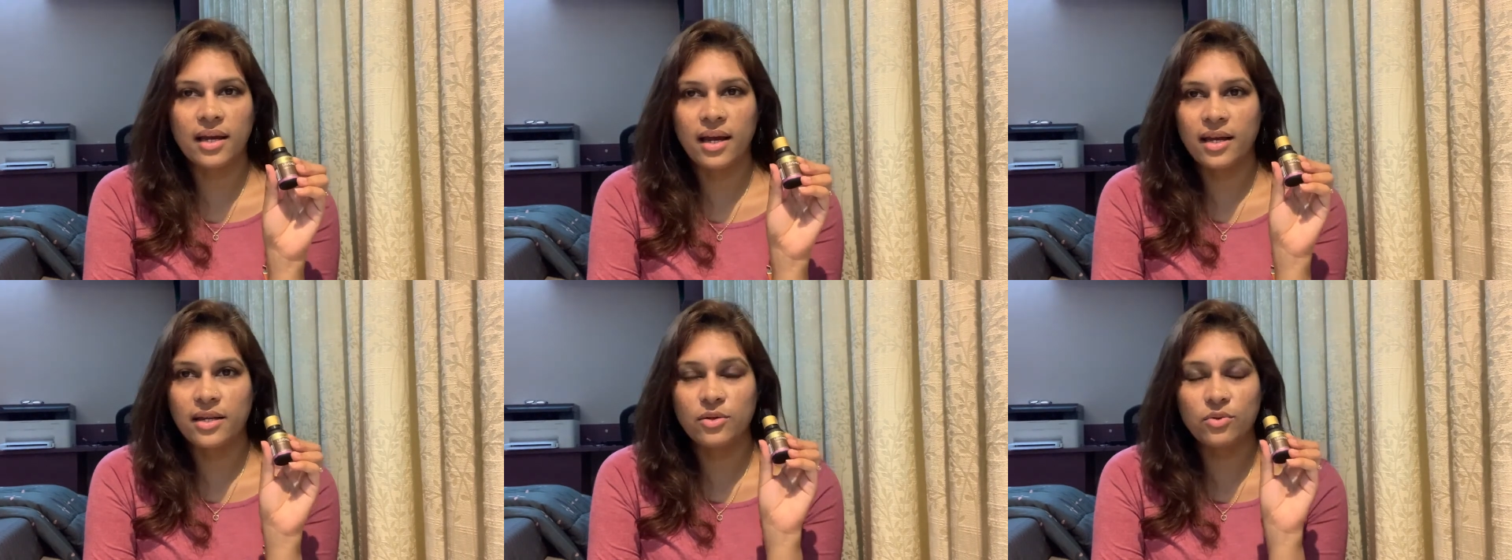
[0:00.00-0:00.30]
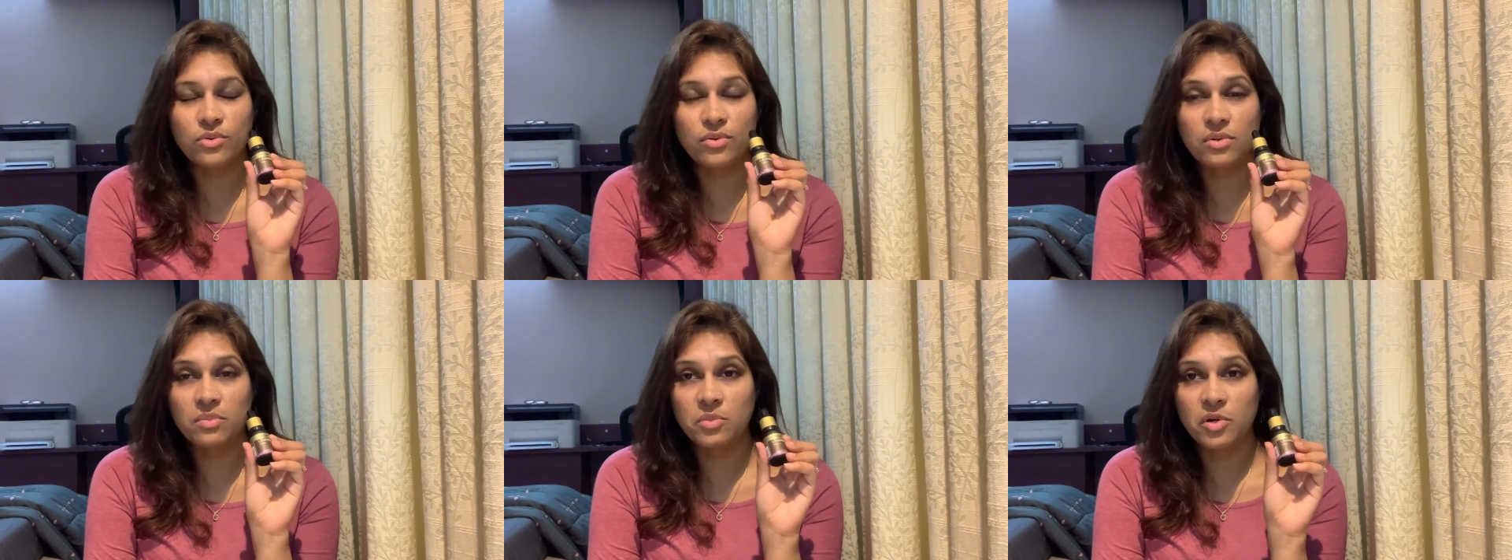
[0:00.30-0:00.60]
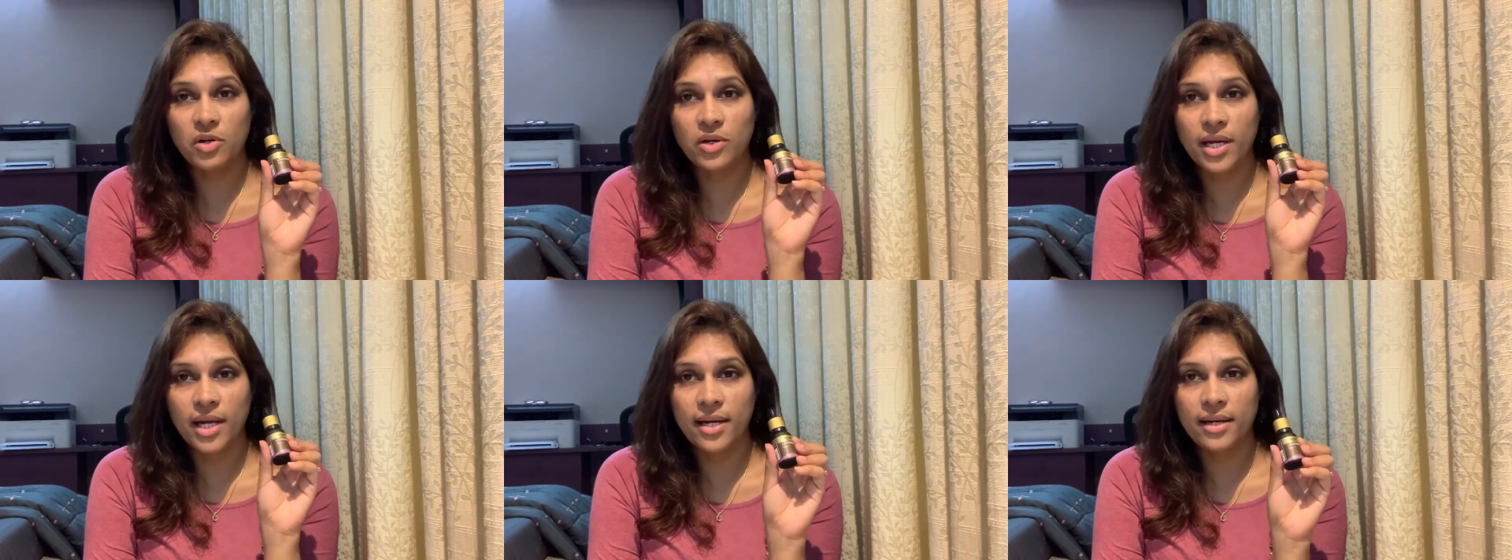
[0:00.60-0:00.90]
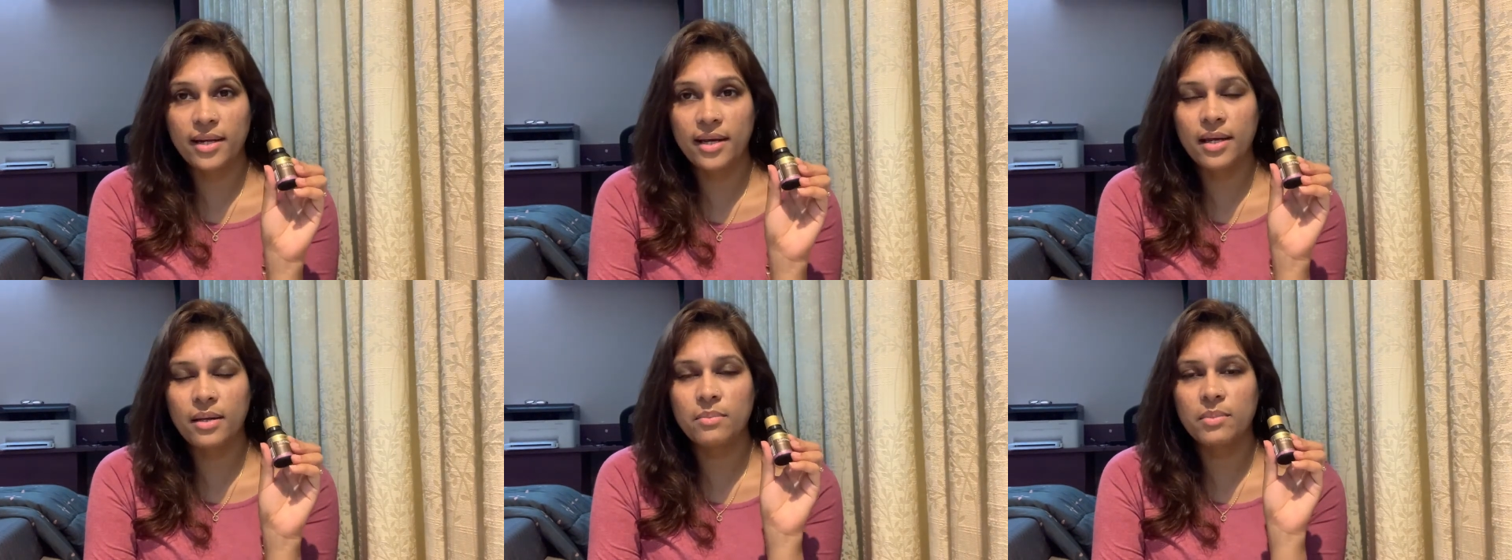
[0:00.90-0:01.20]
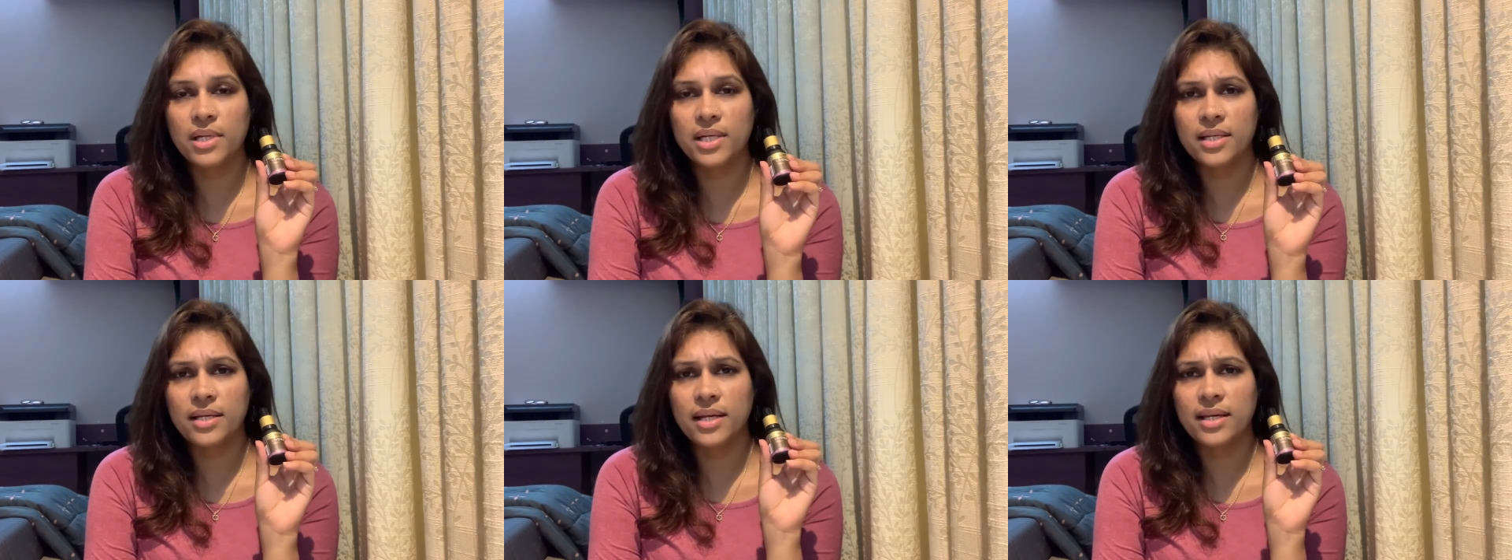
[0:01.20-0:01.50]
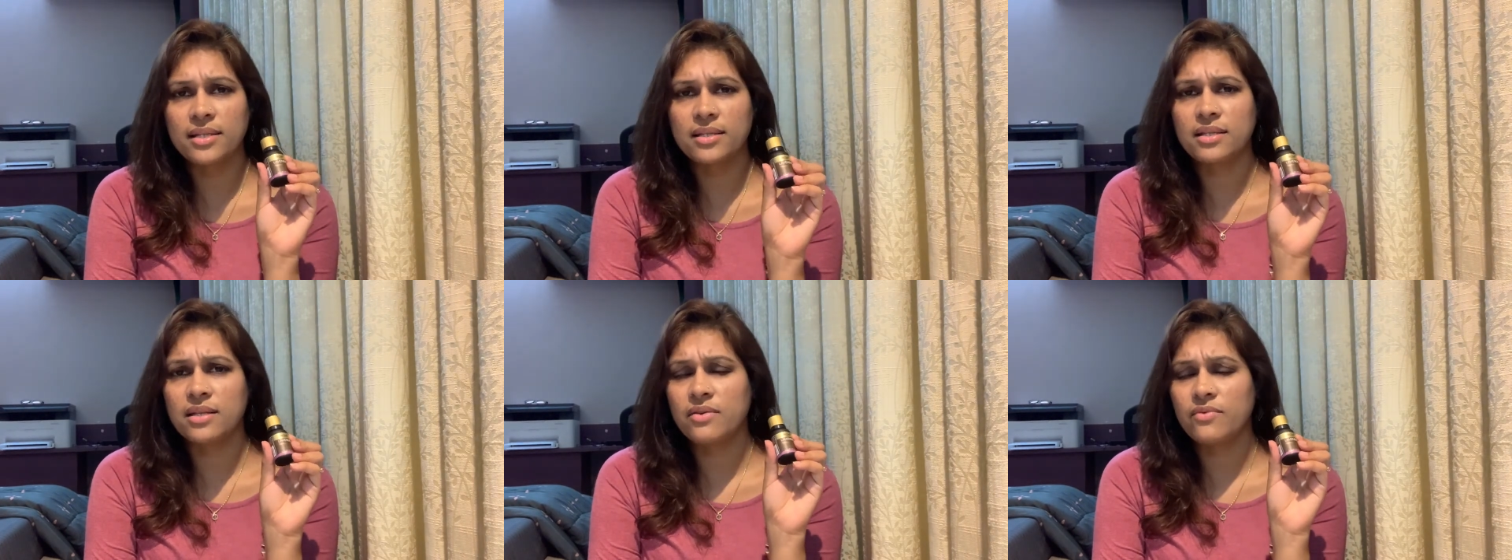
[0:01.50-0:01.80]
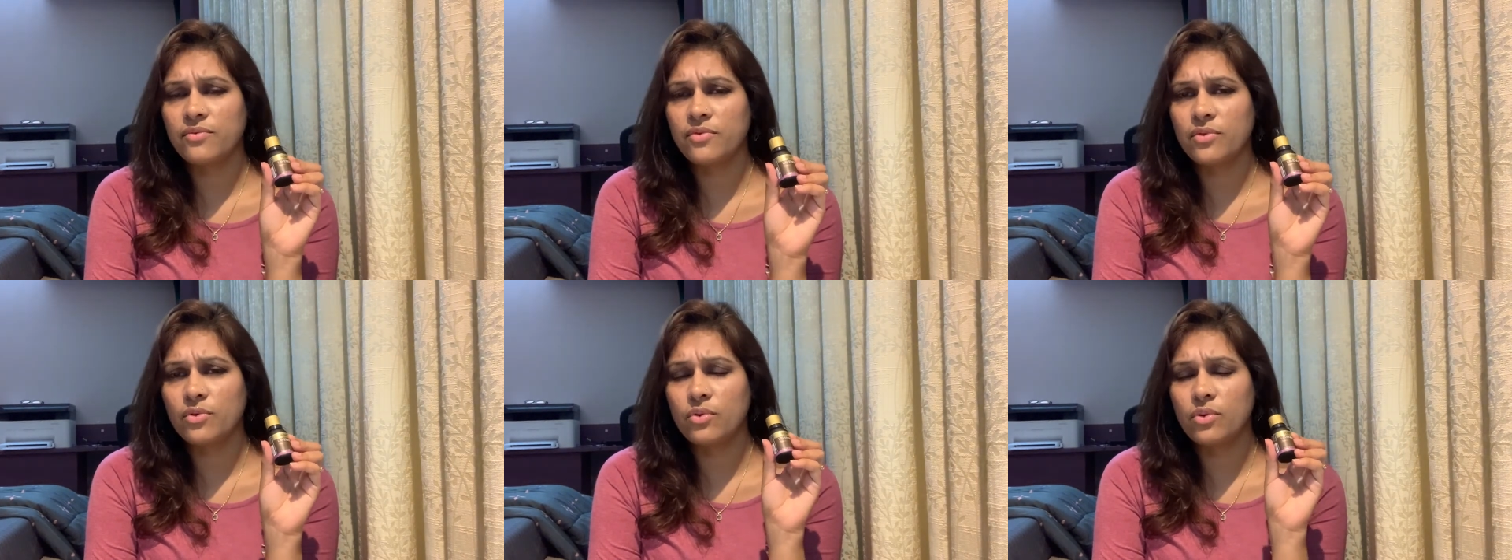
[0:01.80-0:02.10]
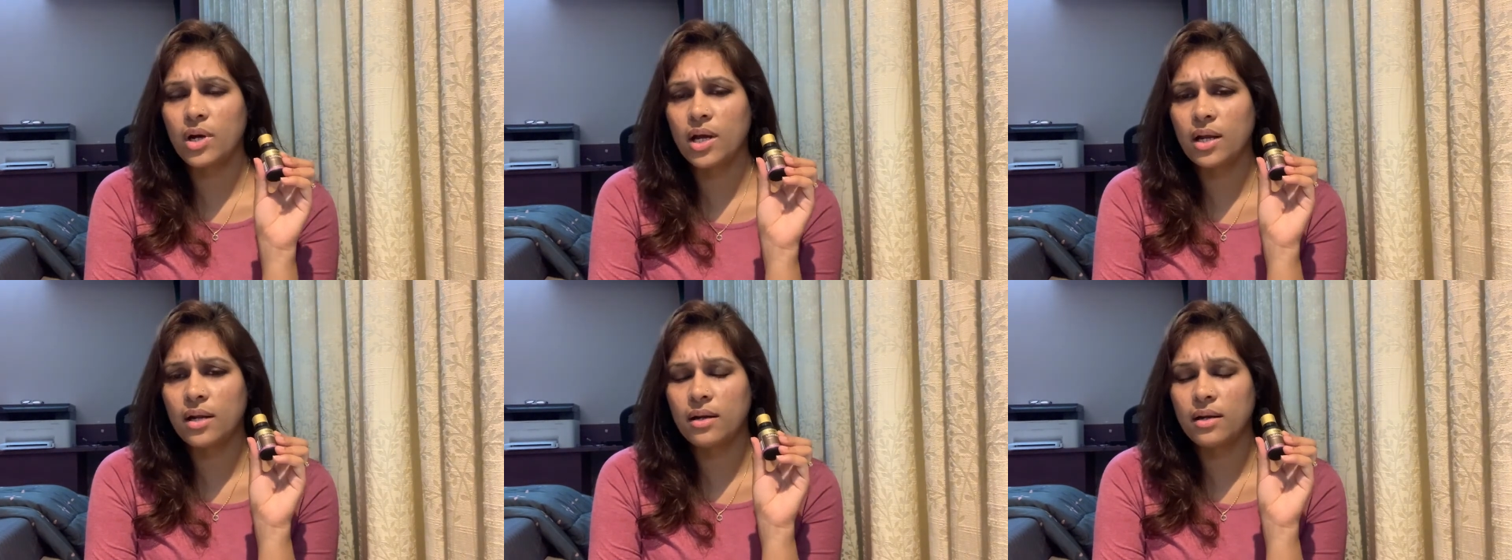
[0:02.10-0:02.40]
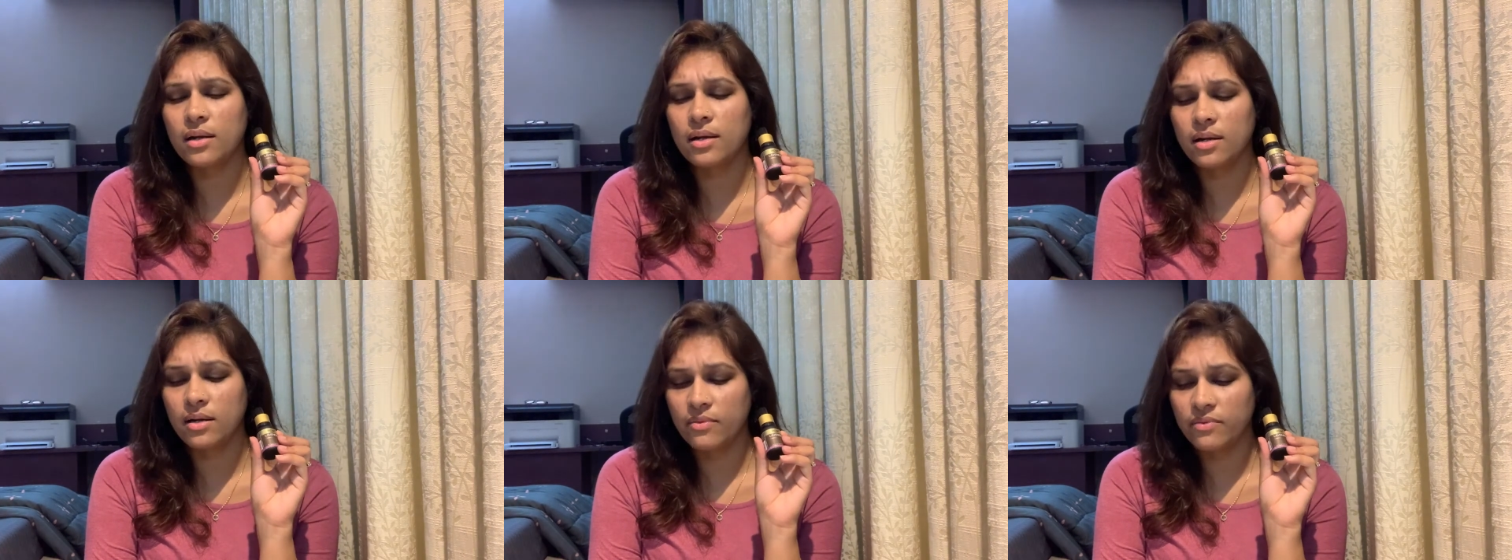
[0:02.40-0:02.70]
i don't know about headache but yes if you are uh,